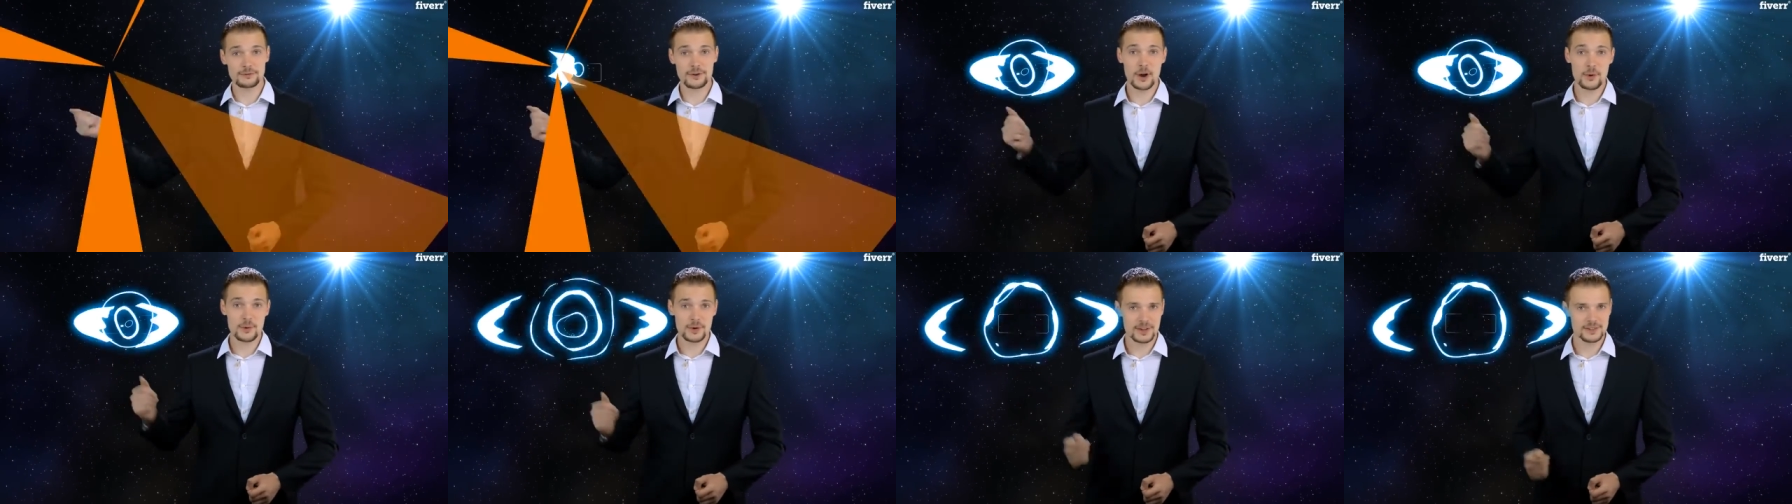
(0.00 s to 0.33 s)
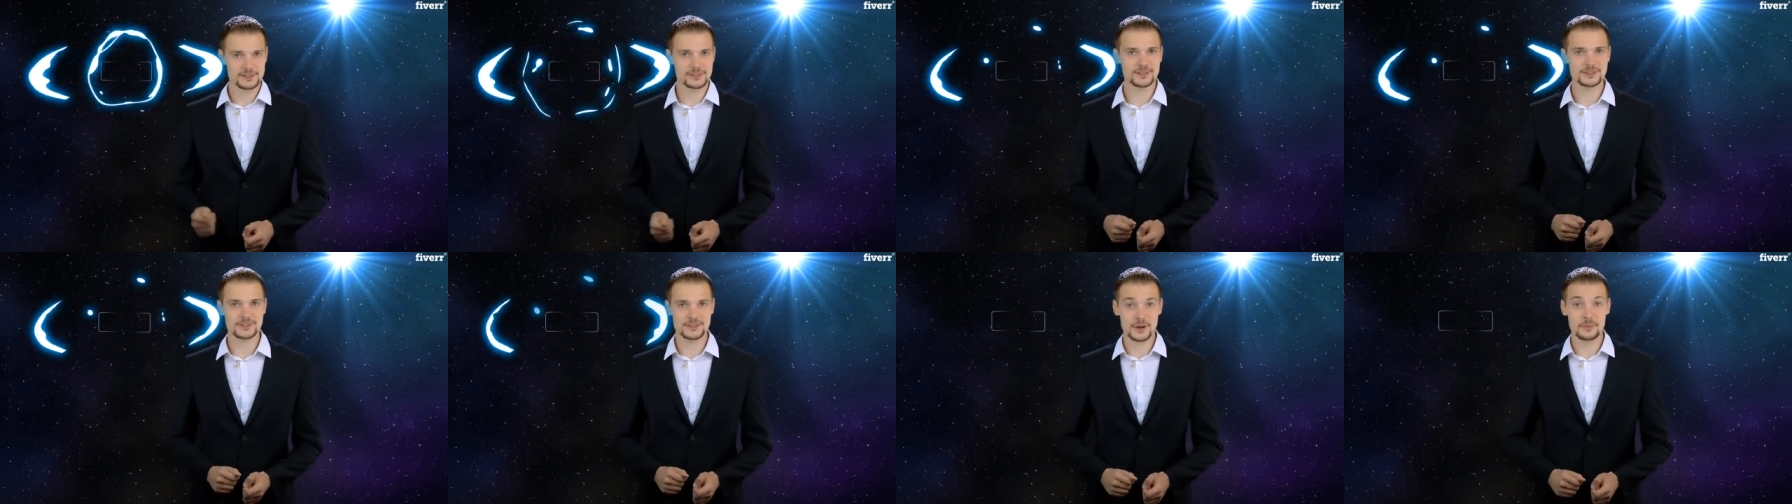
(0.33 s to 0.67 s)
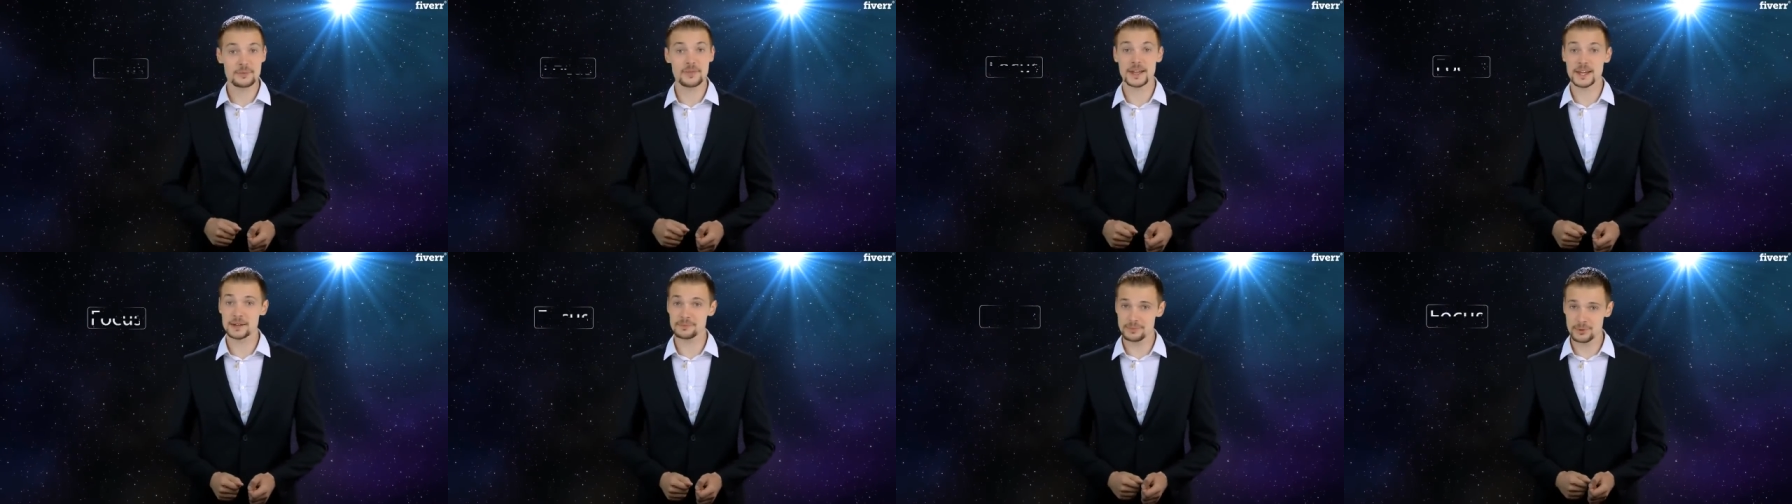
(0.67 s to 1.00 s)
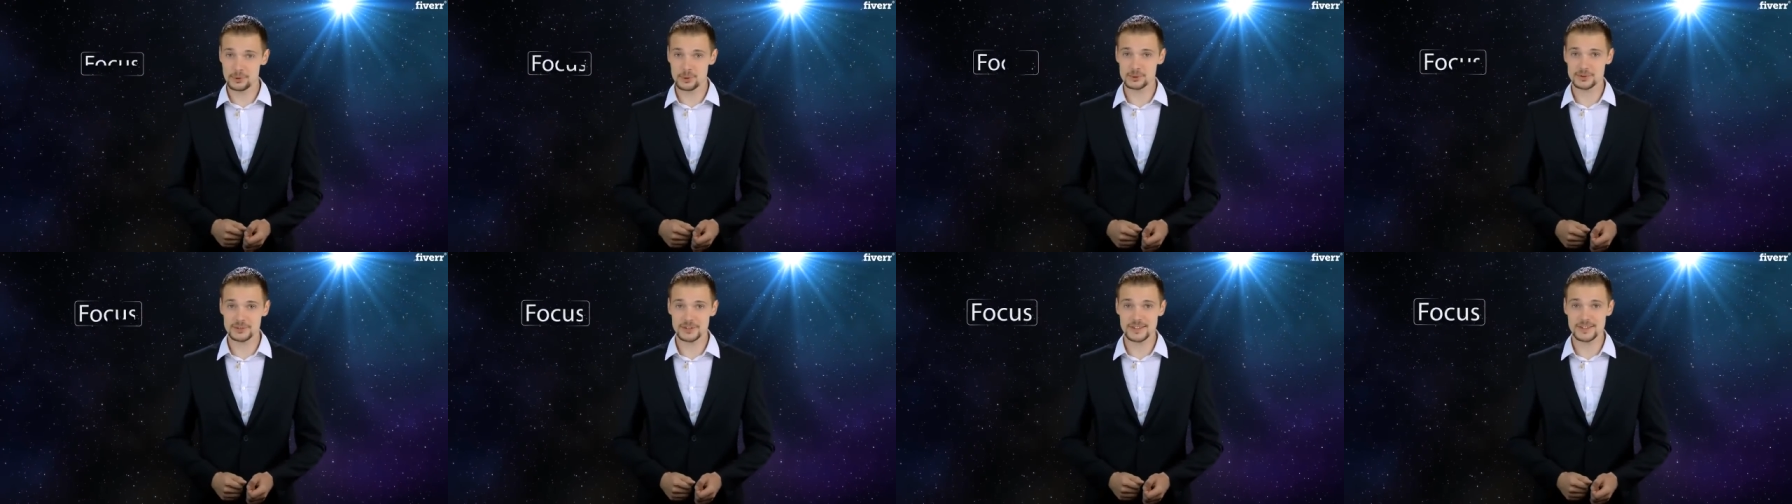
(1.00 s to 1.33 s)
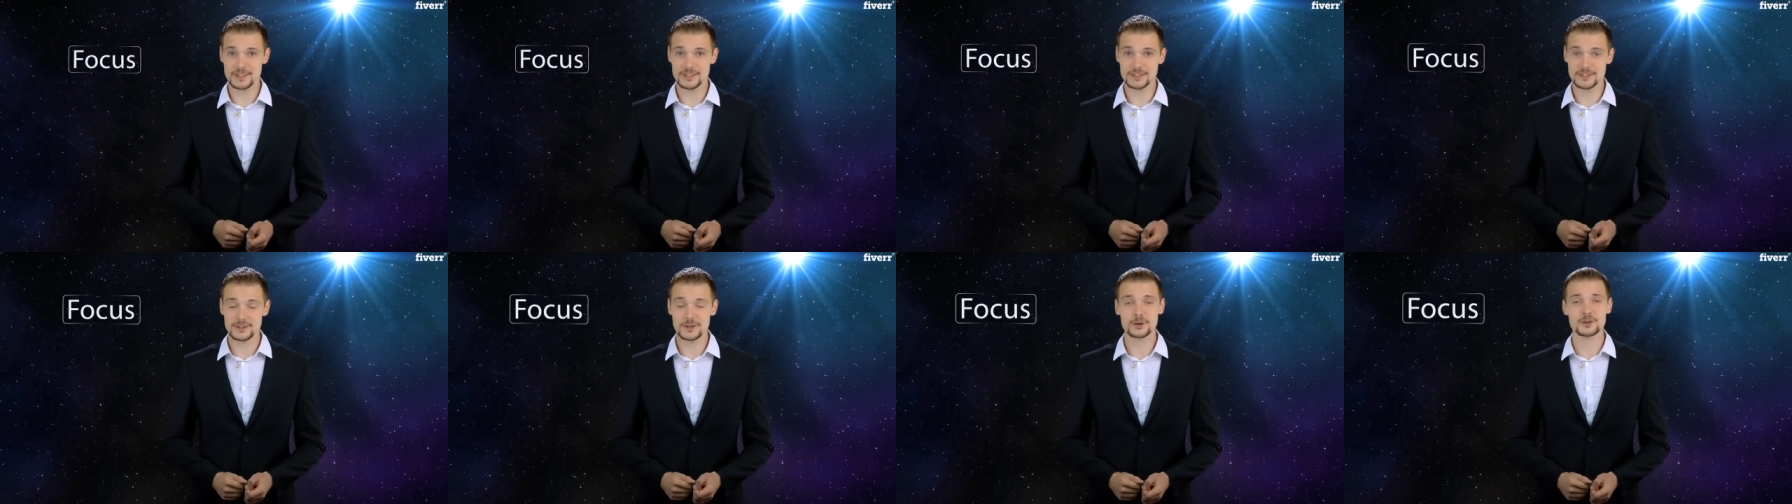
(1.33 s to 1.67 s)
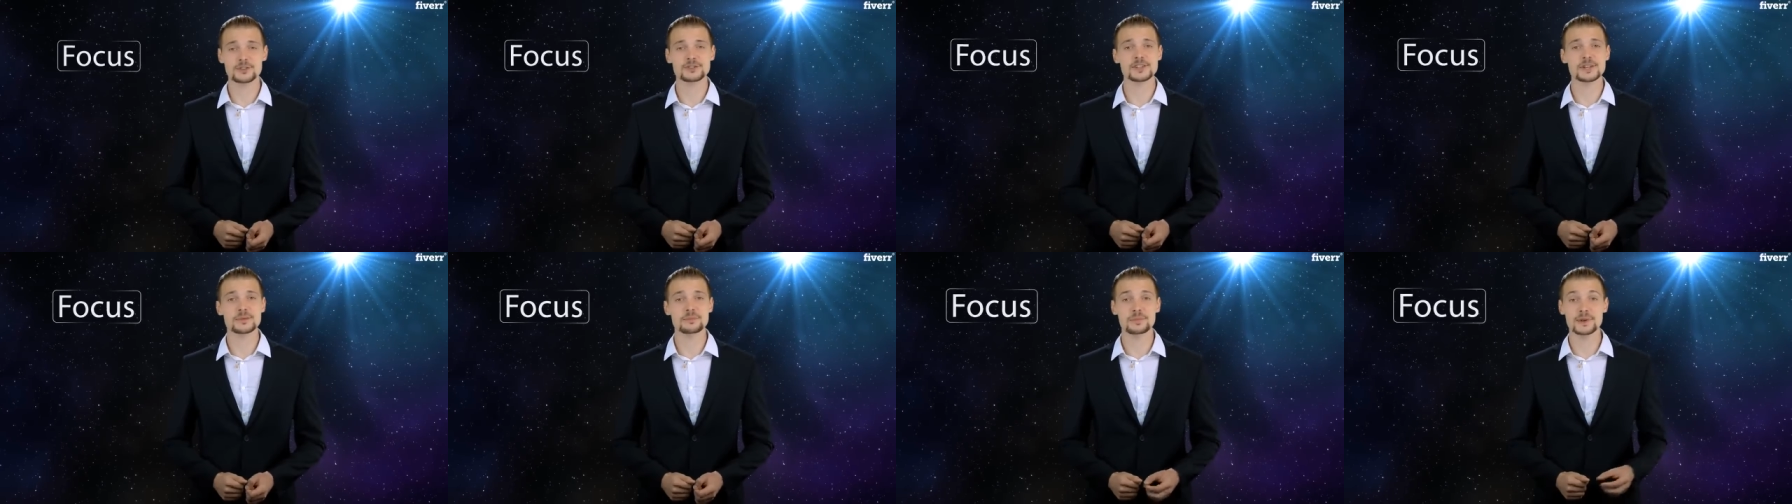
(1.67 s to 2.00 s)
focus on something important
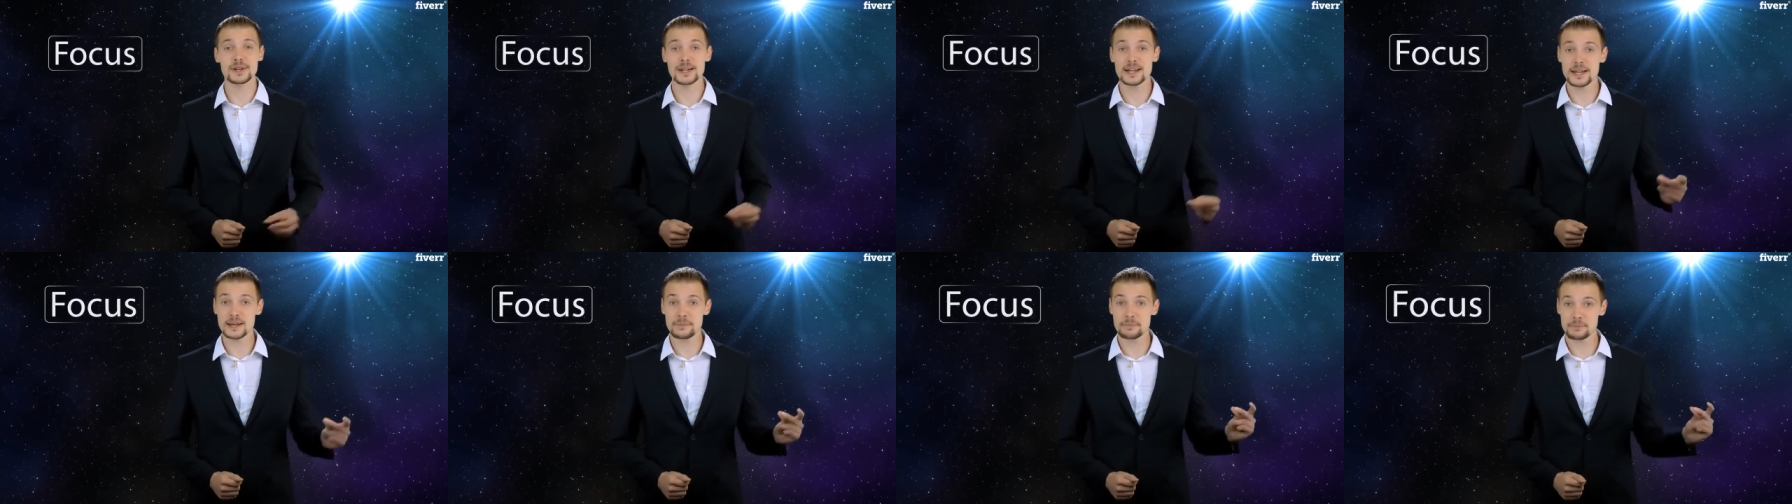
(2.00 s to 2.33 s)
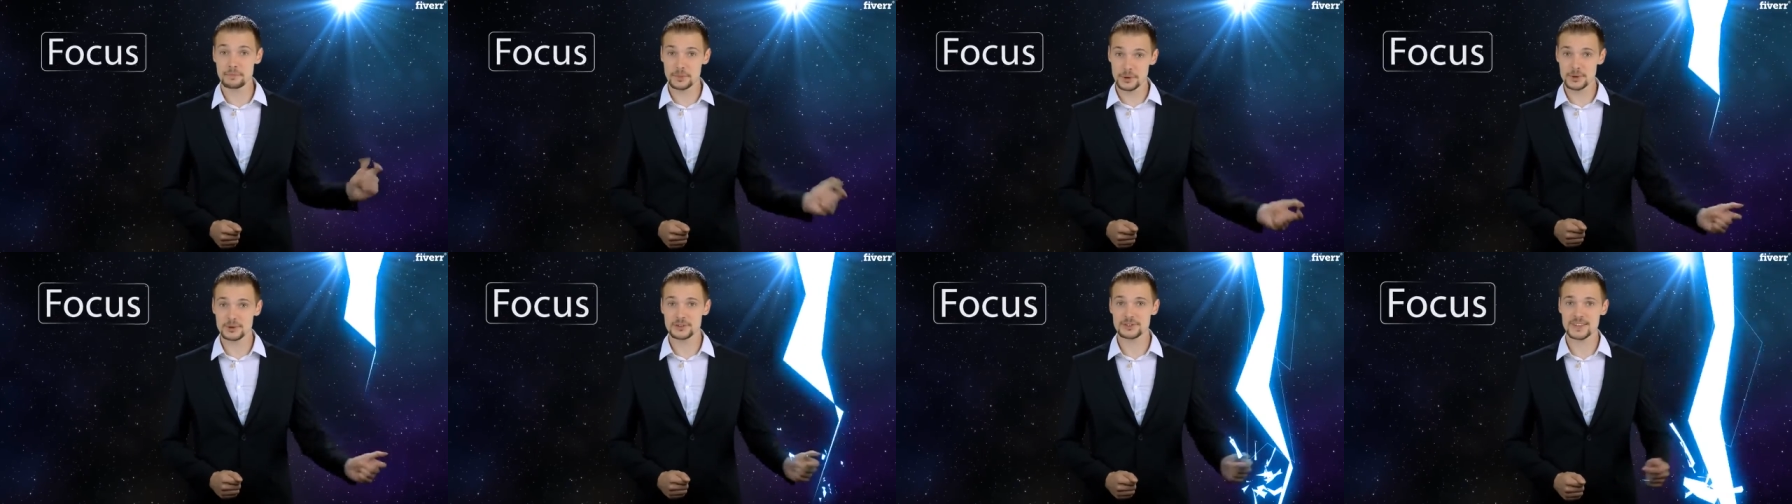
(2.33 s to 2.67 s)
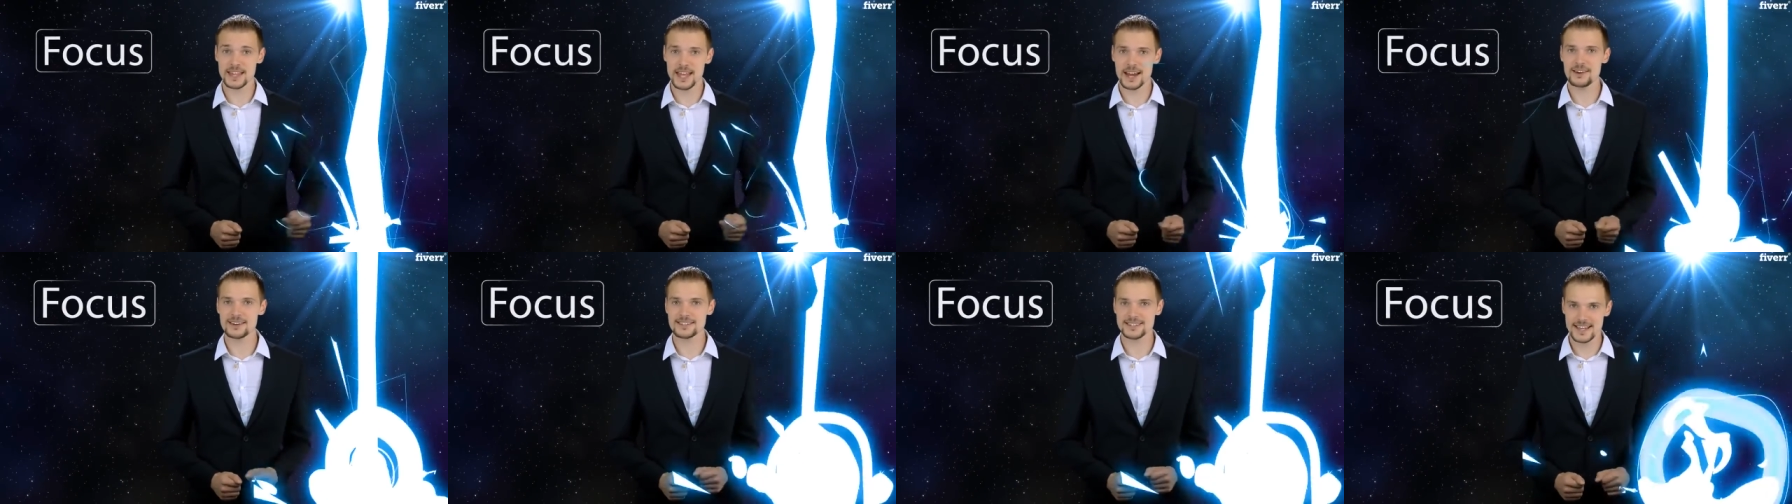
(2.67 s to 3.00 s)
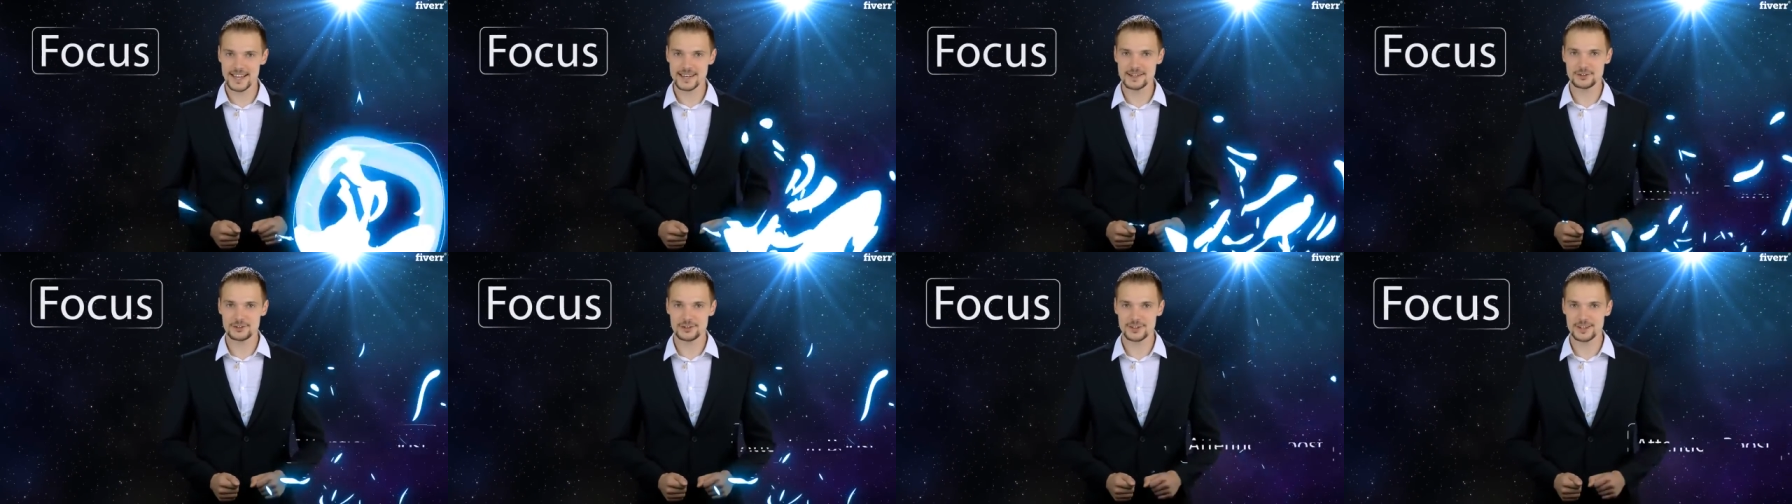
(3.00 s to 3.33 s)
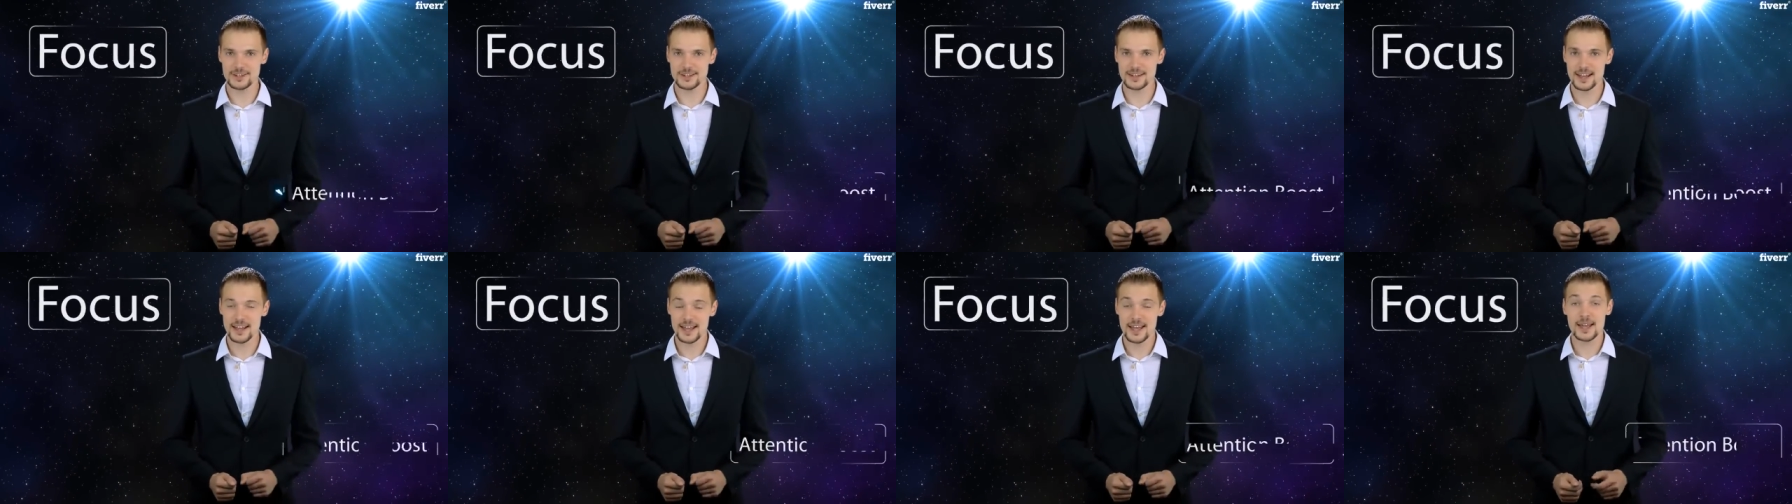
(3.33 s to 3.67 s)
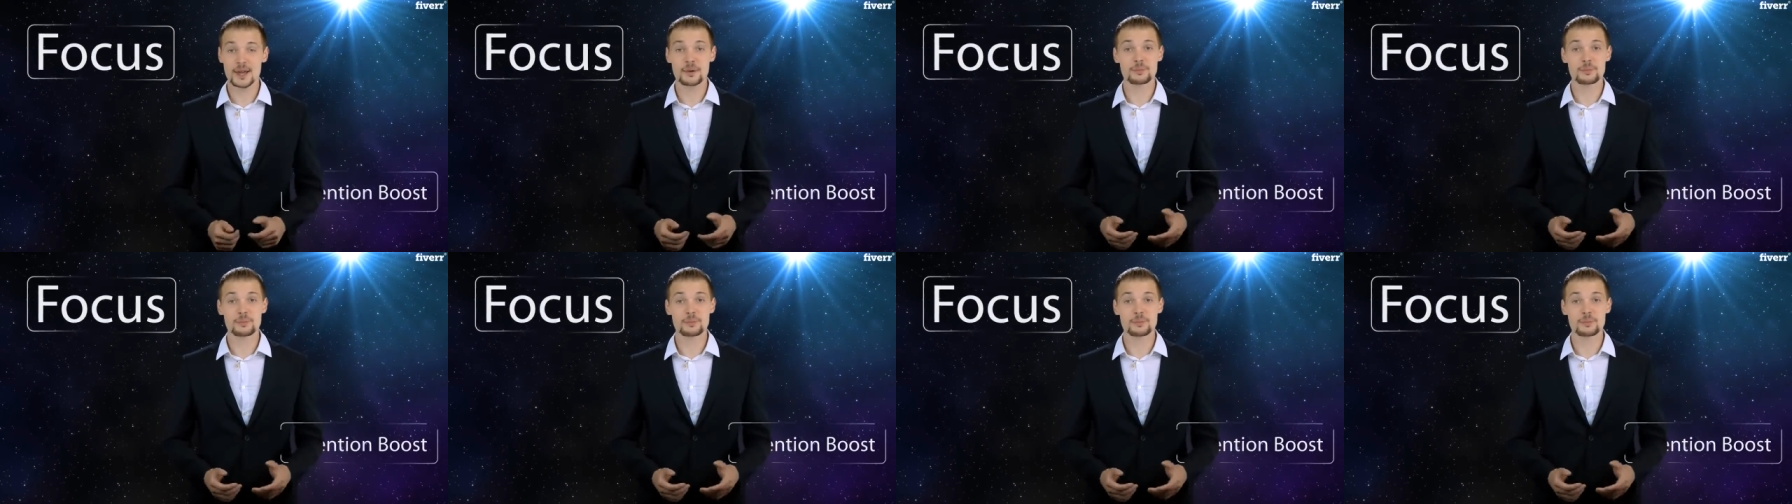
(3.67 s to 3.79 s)
or simply boost their attention,